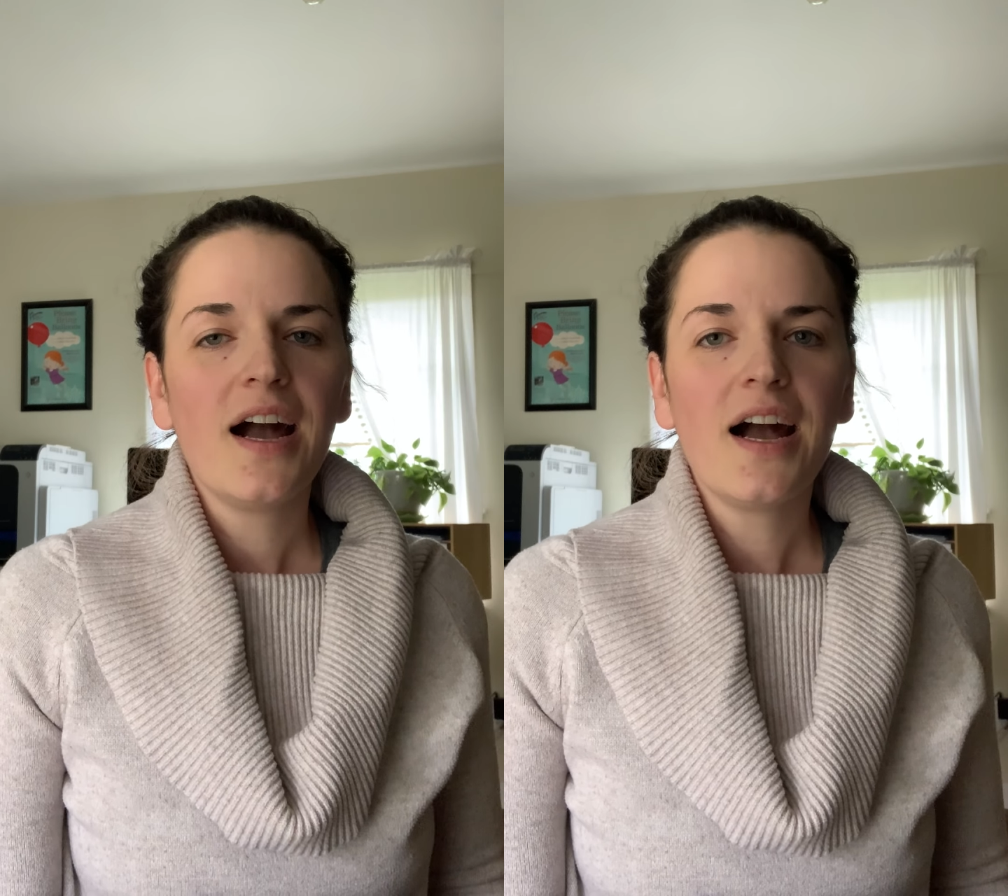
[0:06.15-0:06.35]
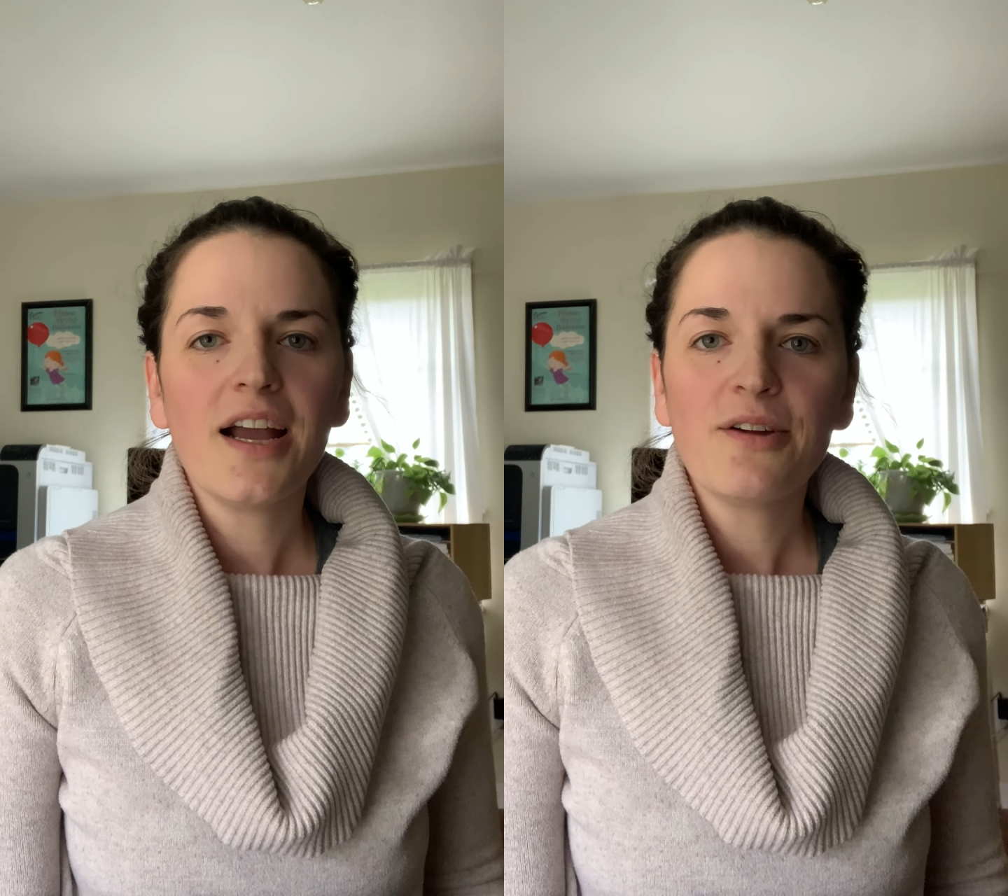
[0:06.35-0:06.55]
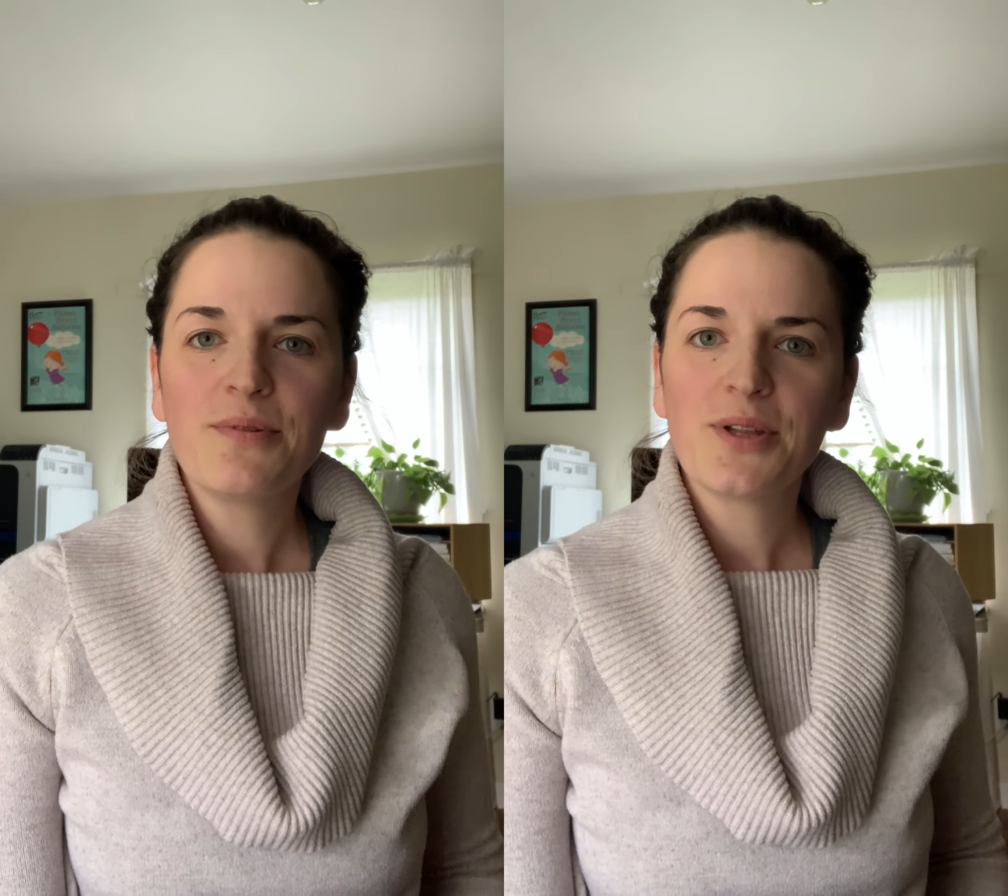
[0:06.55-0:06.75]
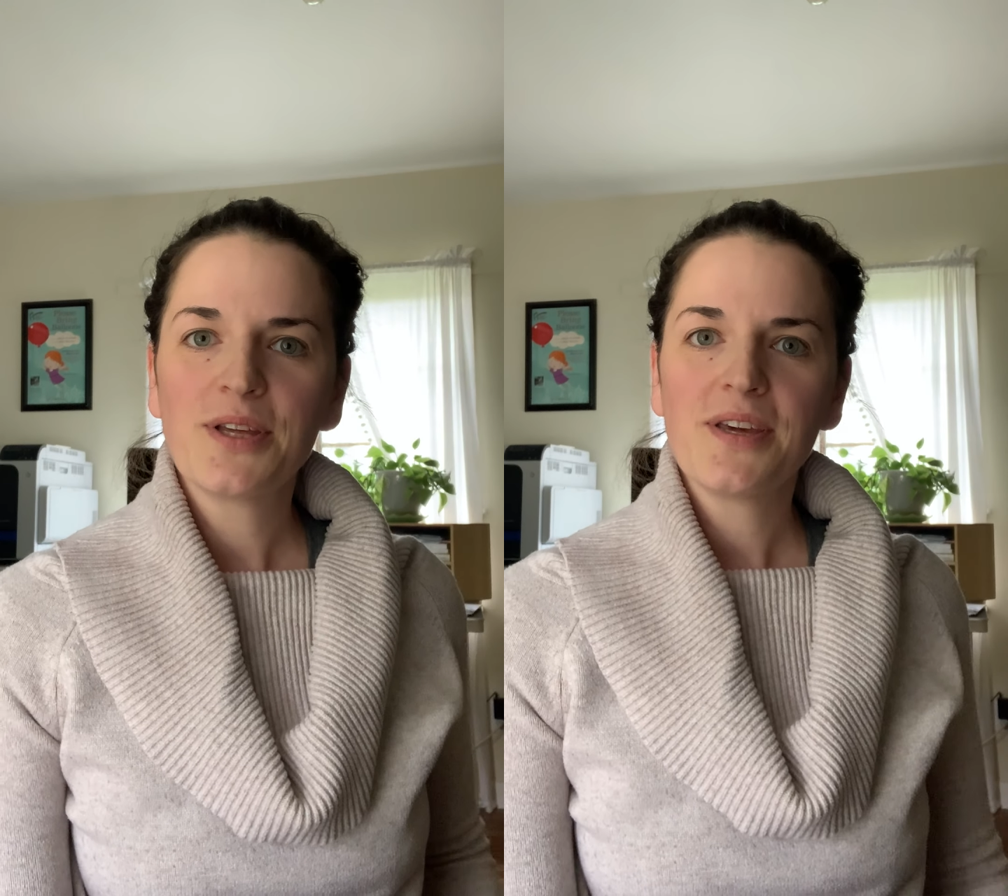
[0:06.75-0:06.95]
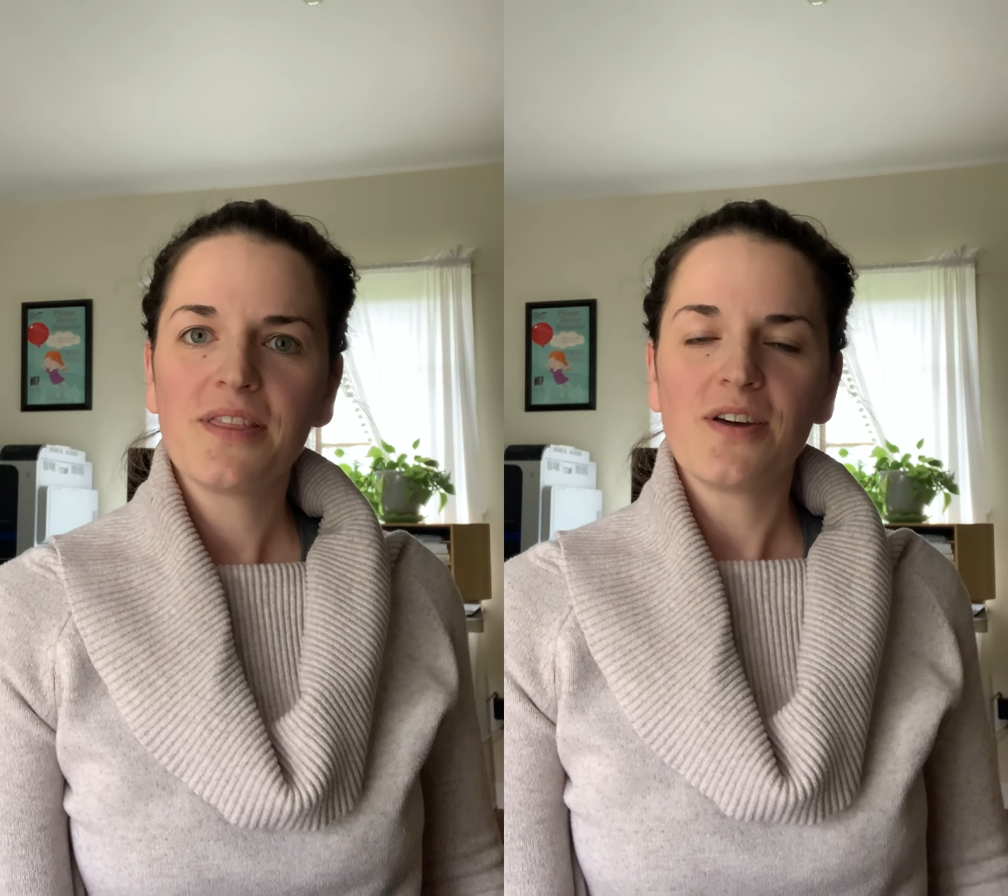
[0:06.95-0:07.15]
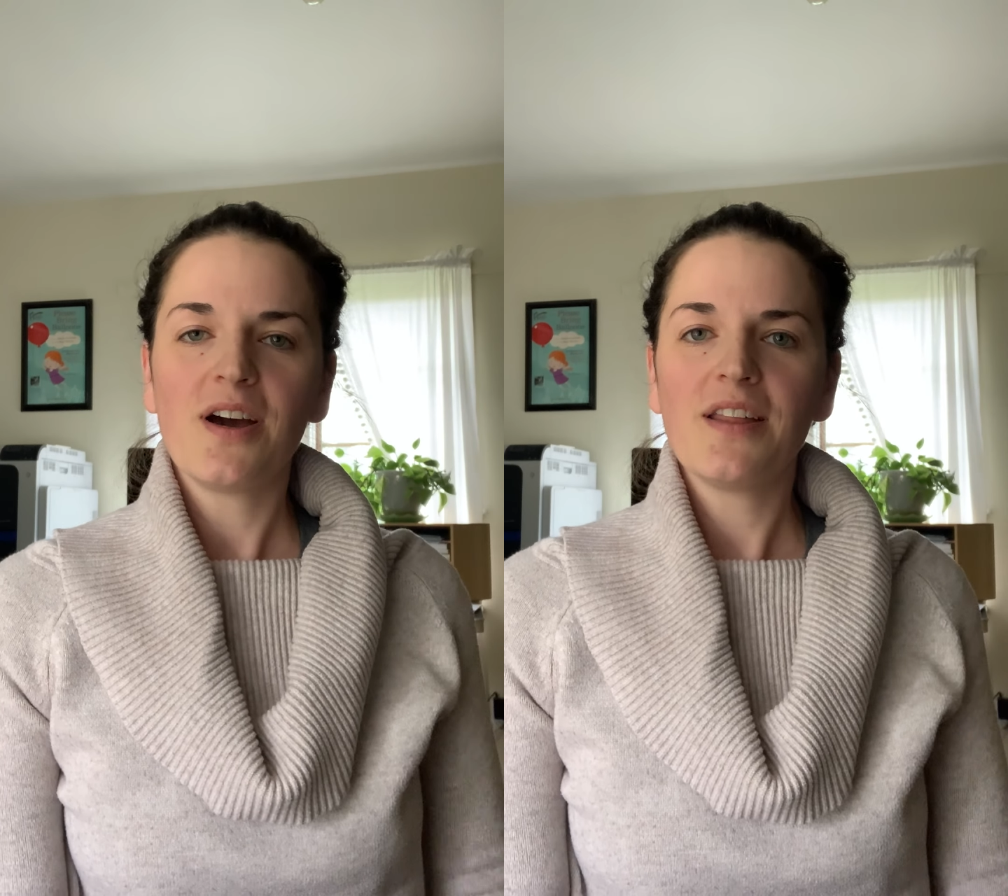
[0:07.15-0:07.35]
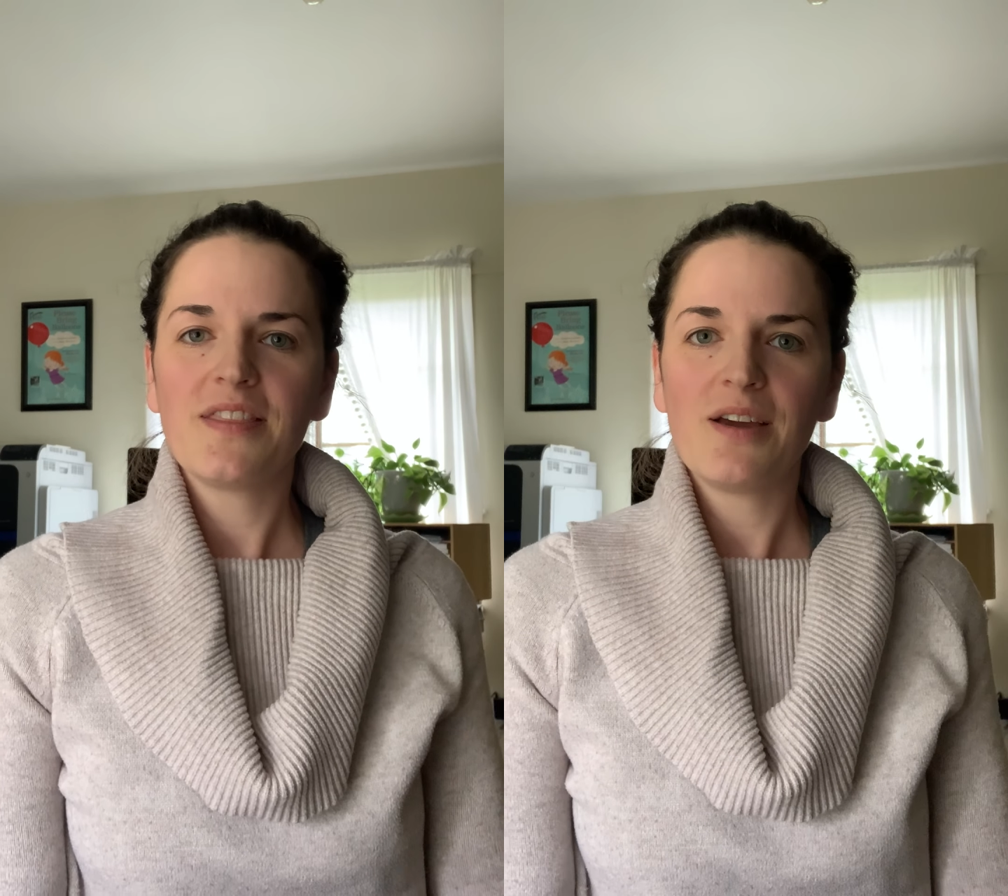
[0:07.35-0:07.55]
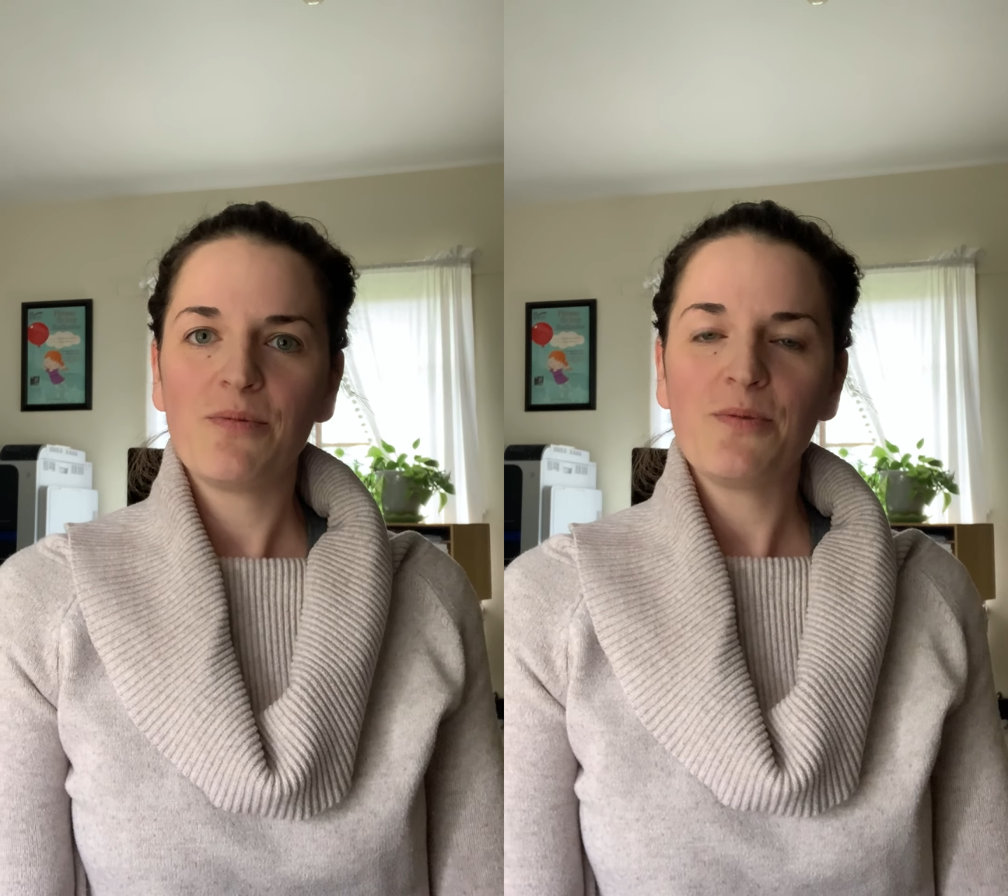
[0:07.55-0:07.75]
I really
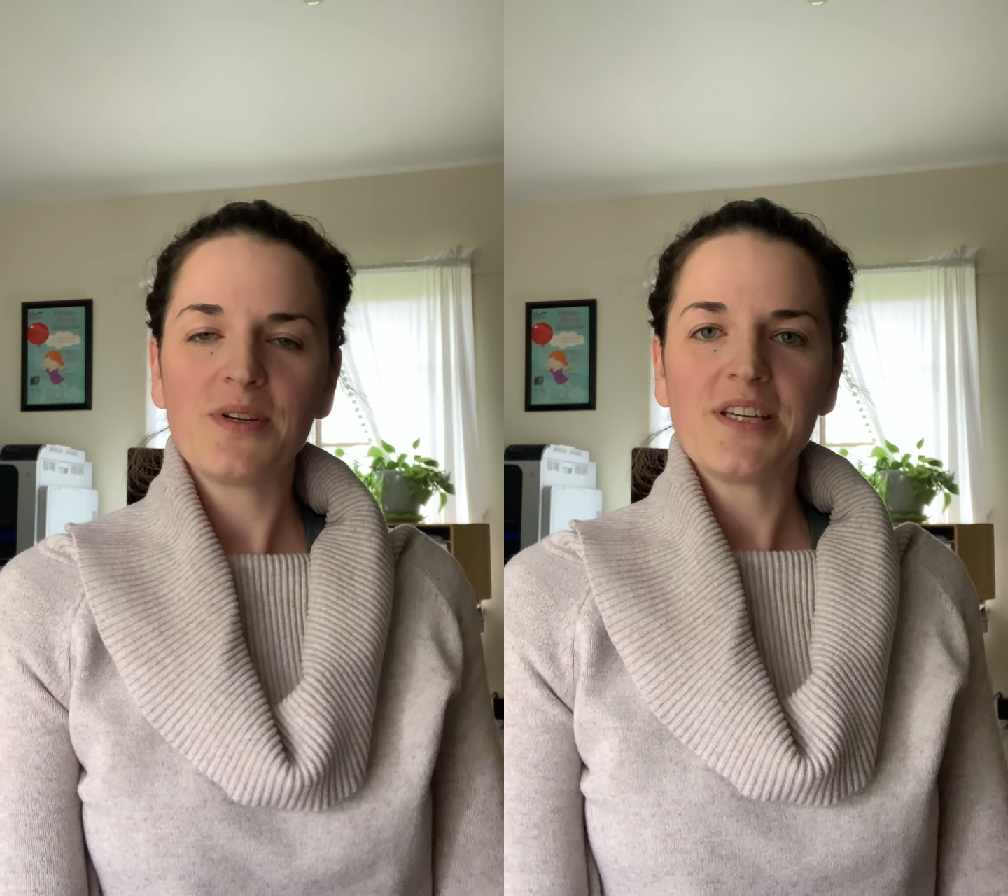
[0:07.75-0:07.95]
thought that we would